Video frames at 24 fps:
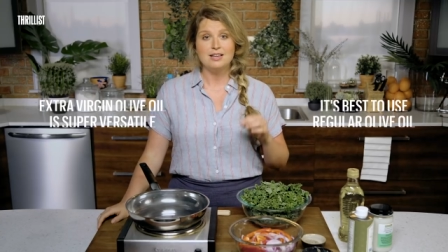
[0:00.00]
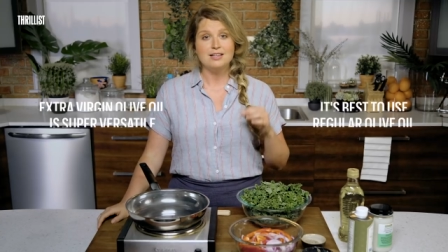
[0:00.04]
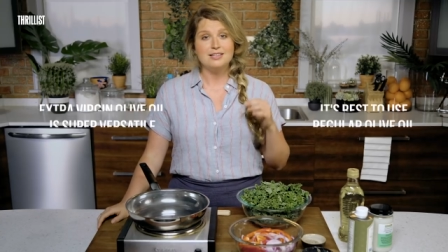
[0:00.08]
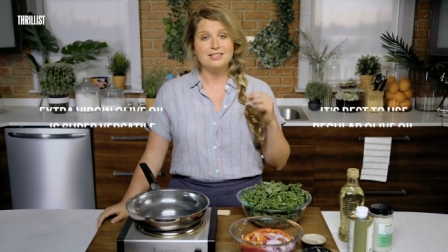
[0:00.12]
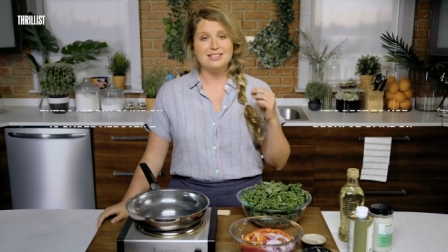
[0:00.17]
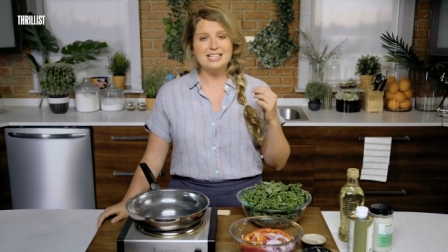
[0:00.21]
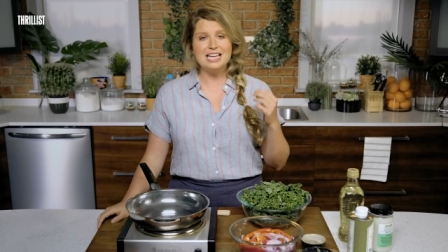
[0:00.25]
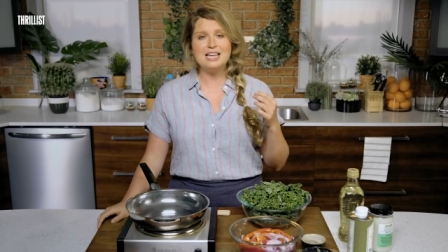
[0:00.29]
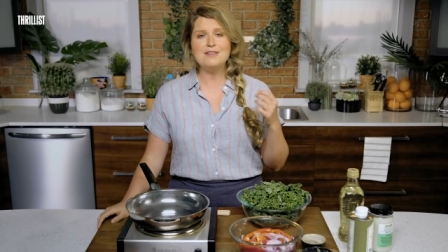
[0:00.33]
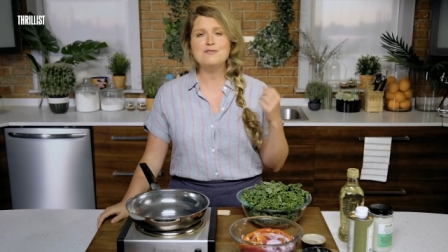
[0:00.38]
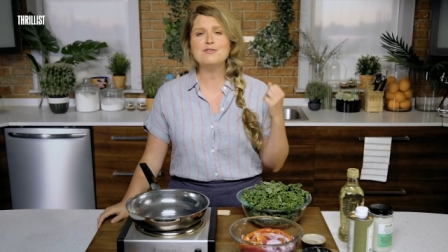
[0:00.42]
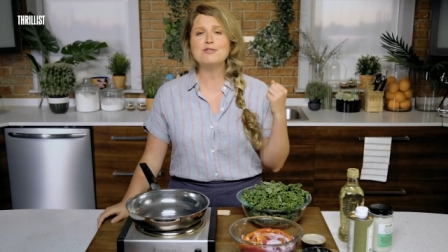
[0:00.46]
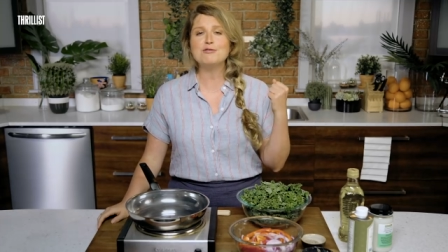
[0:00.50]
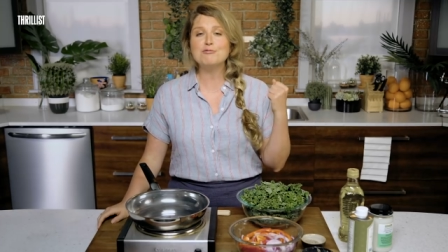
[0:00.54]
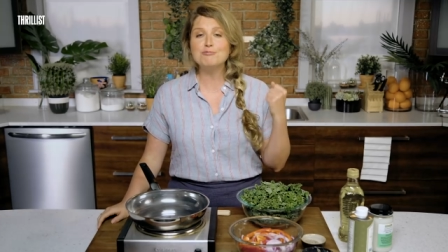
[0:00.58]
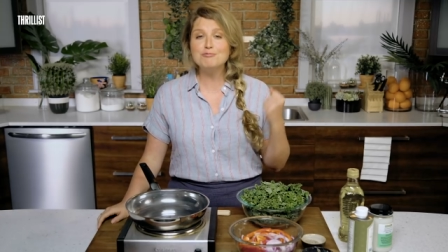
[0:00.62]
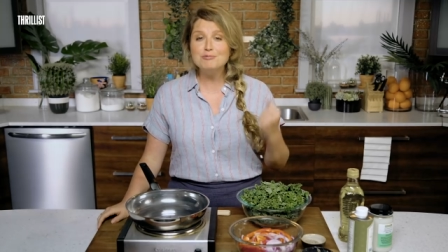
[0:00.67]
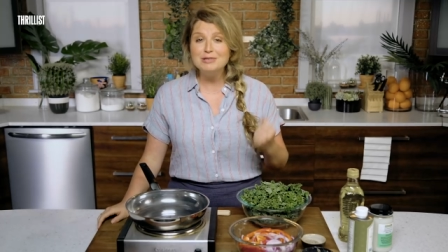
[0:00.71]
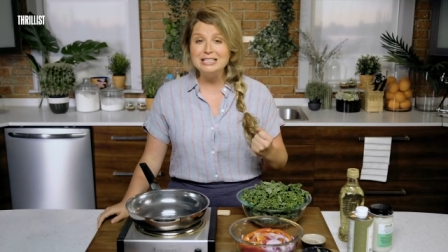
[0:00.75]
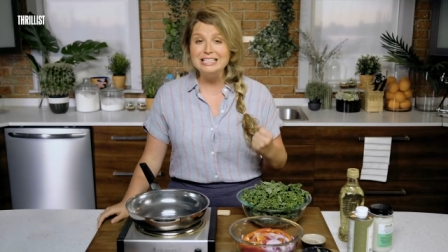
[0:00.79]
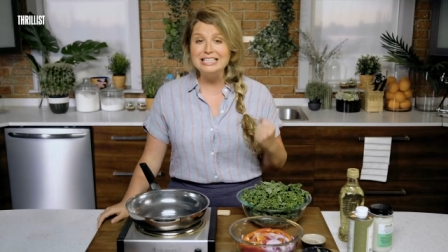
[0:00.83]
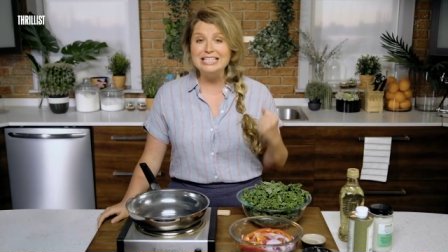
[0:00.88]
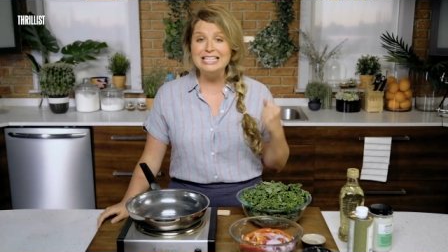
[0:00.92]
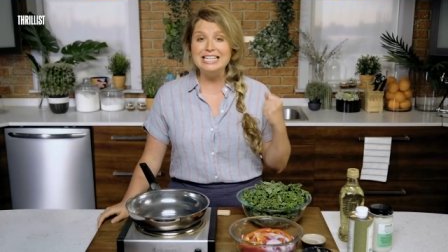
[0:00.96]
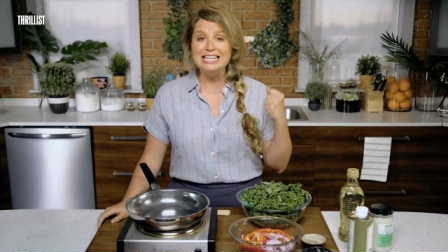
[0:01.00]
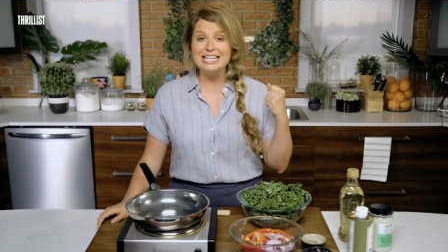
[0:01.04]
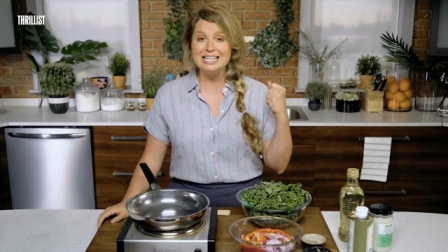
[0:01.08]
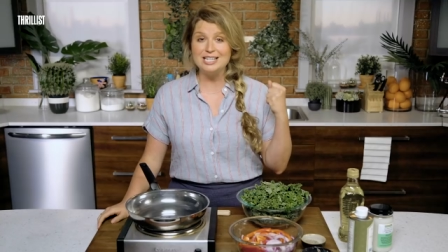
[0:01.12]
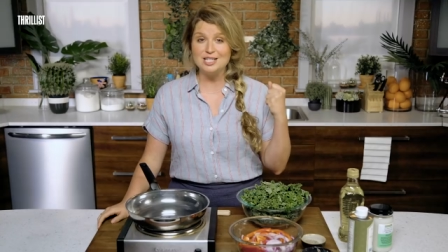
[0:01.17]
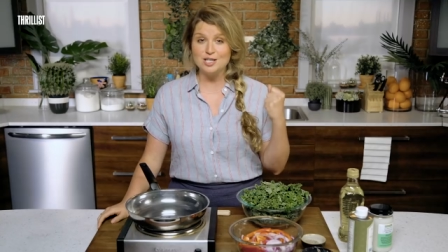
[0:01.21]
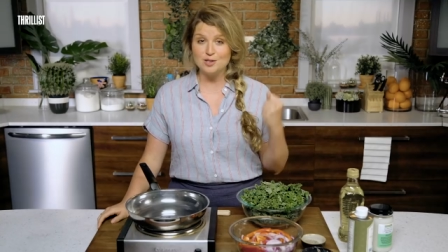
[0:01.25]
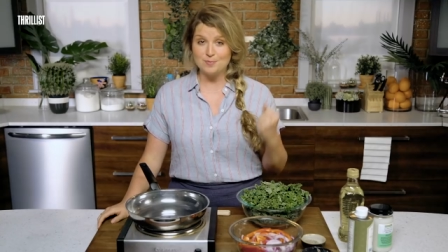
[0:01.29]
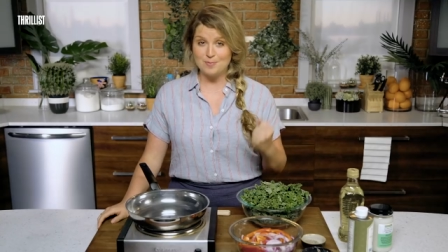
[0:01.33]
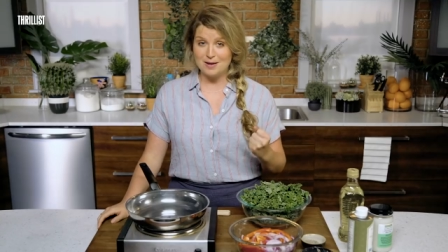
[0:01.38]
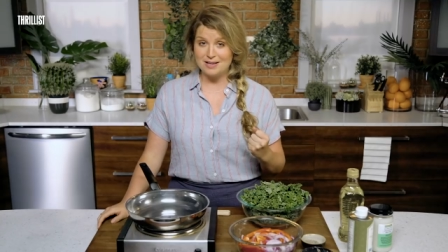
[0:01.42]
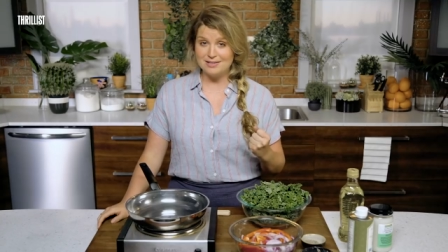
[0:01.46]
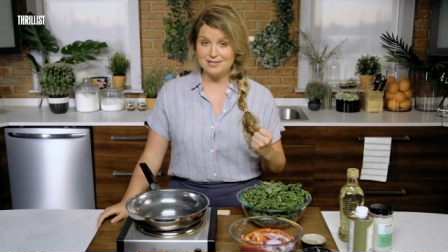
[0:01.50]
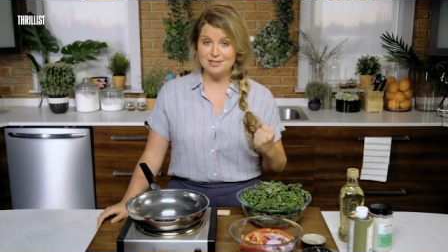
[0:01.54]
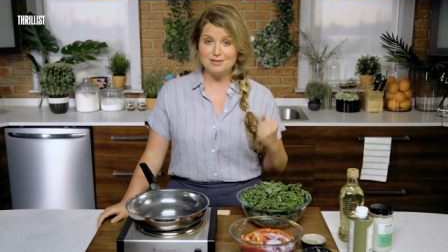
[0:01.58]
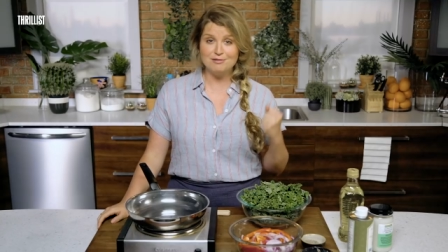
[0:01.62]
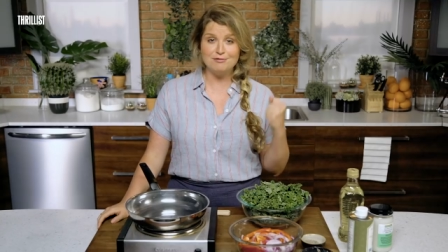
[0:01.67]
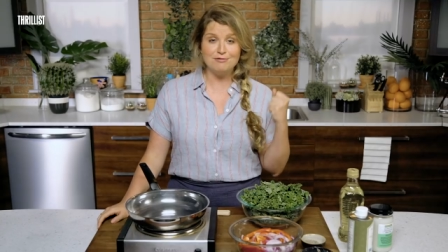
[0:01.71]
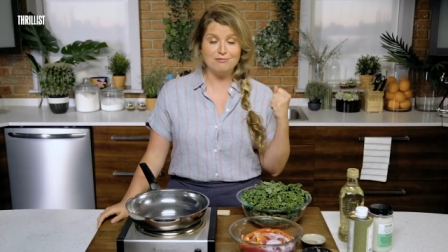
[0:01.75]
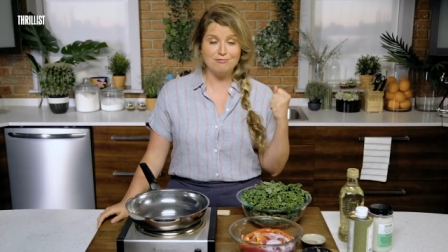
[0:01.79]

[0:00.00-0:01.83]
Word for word: Save your really expensive,